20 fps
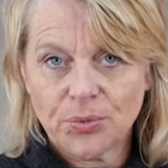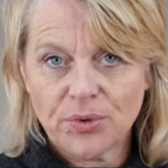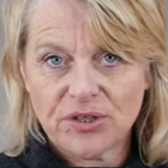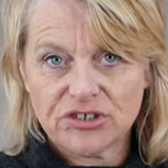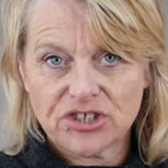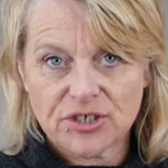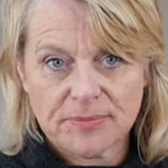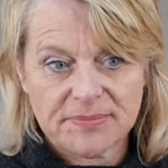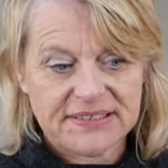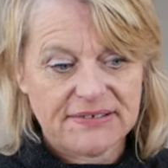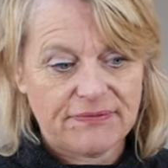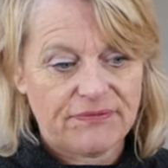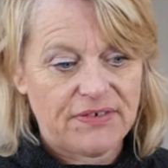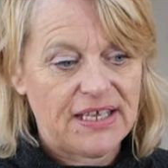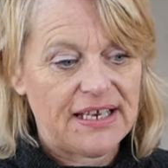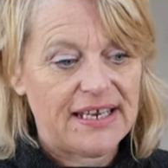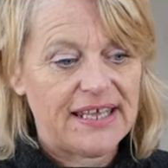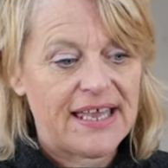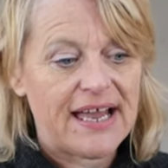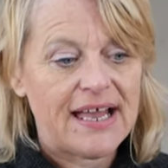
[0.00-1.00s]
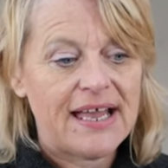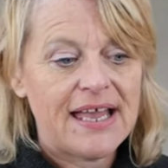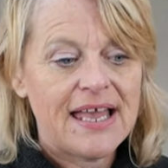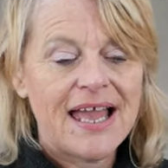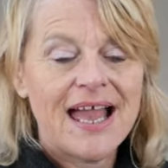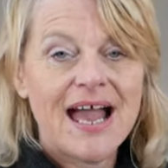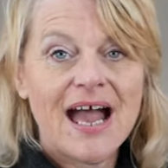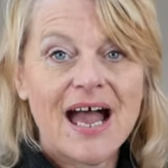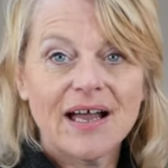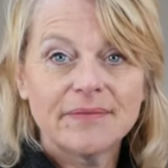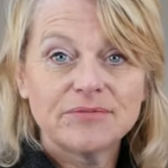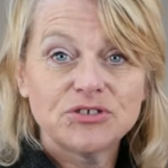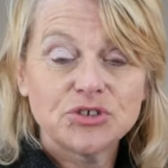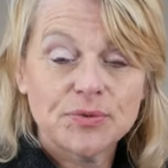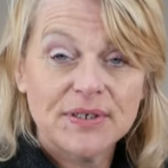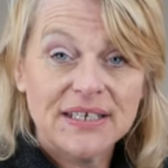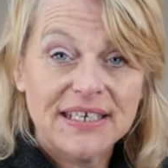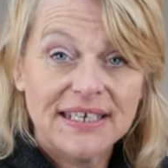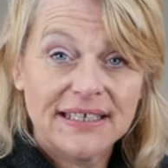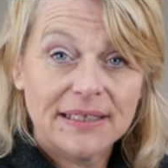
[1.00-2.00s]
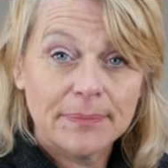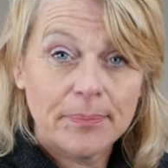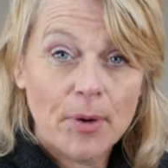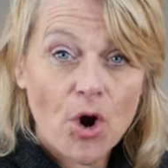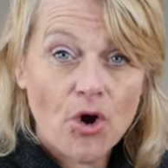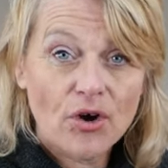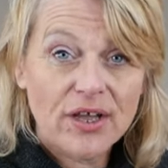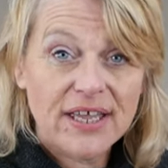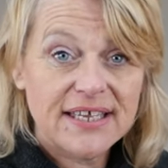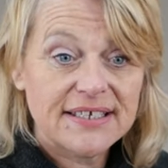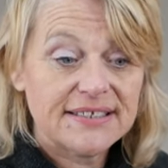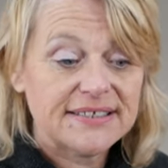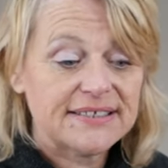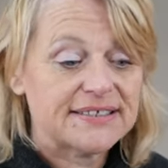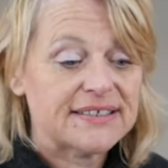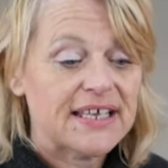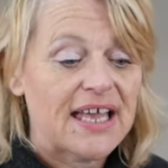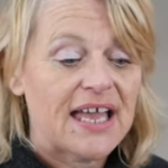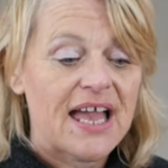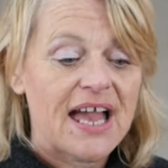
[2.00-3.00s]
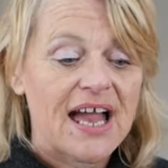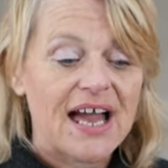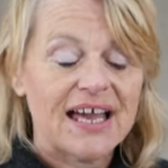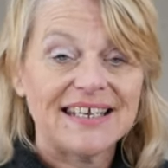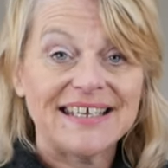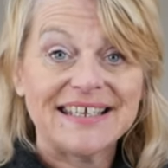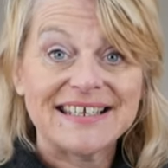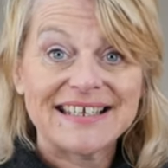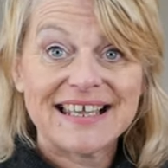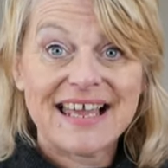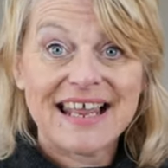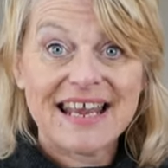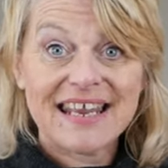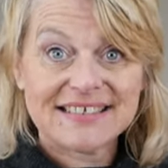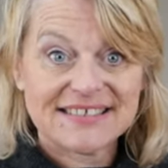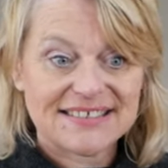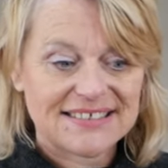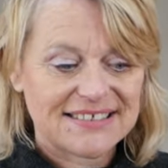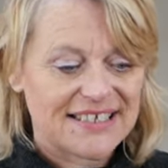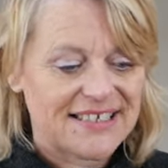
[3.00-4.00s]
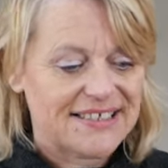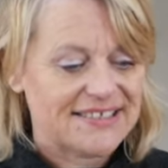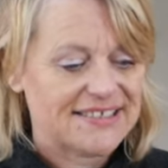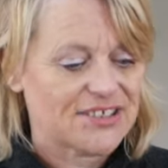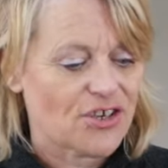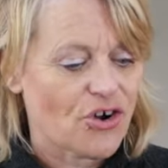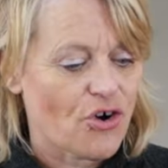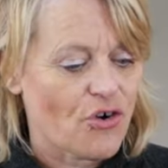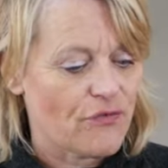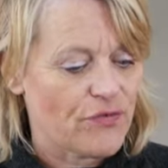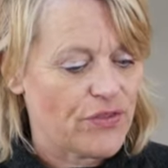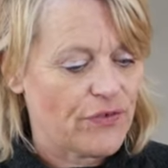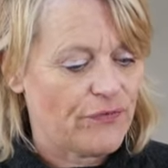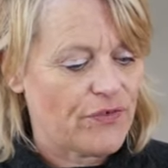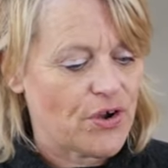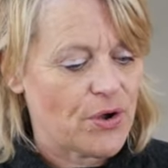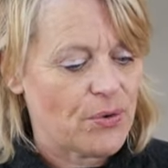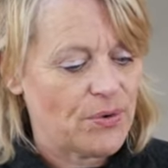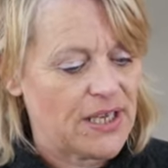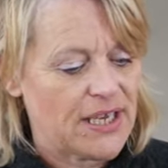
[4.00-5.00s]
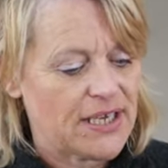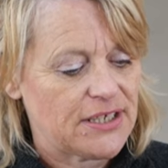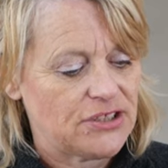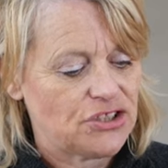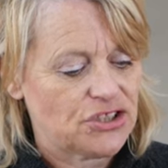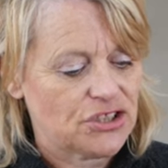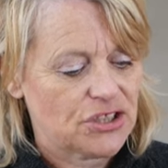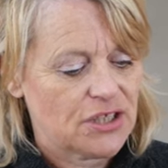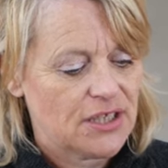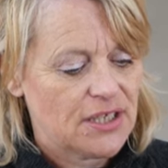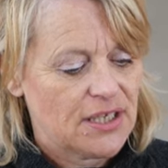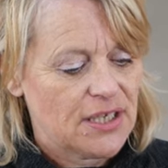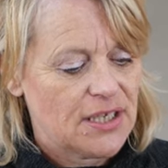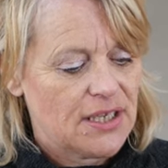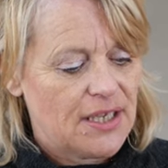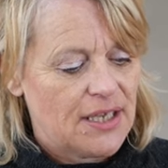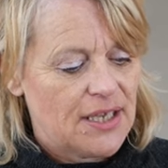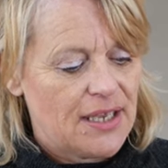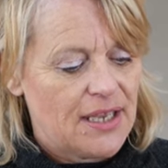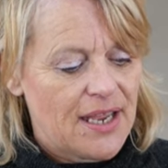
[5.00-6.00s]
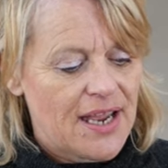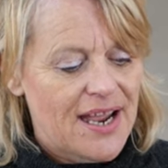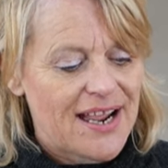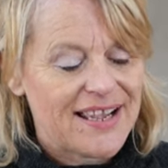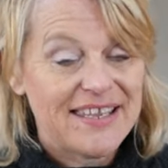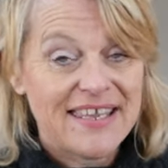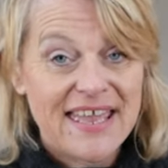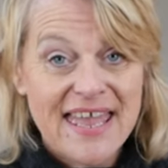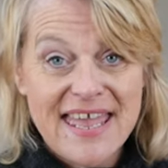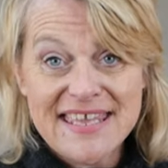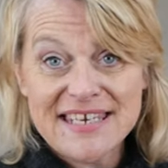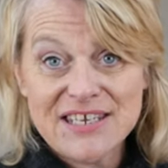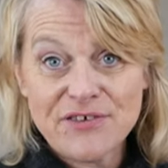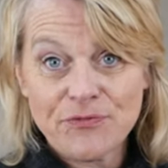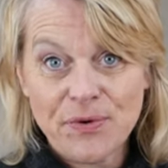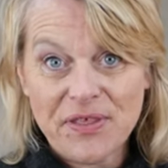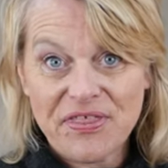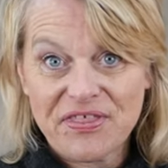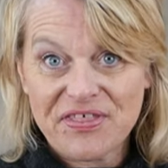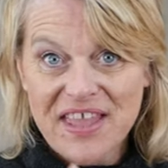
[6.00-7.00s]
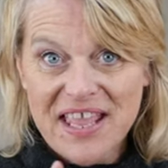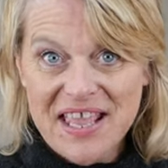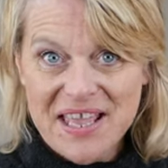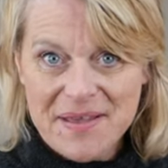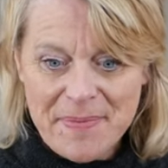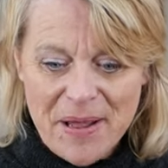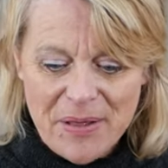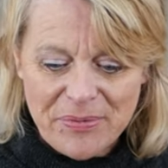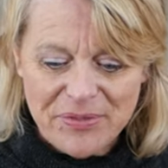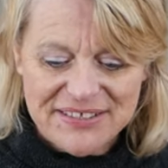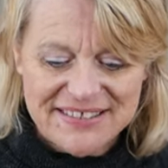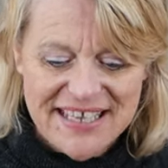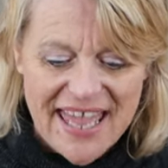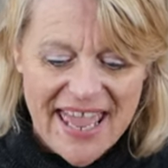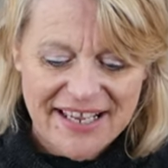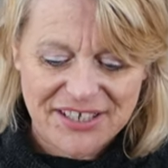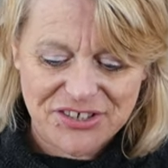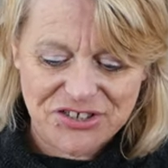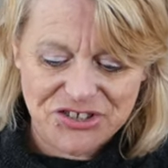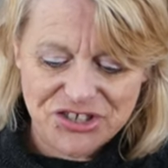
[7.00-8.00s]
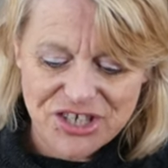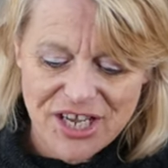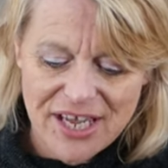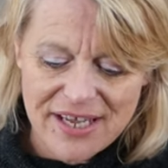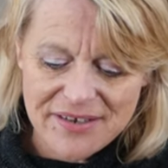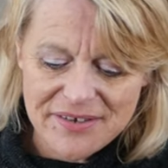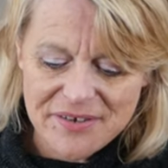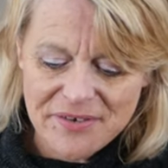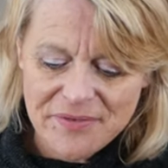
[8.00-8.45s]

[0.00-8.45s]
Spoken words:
with Gypsophila, I'm doing little pockets and little clusters of the foliage. Again, if we think about the texture,